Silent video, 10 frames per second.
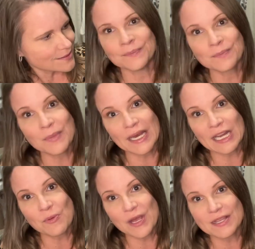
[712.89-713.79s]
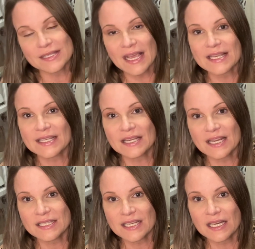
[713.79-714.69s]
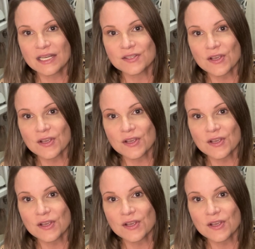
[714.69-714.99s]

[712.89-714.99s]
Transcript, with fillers: But anyway, this Cassie 19 is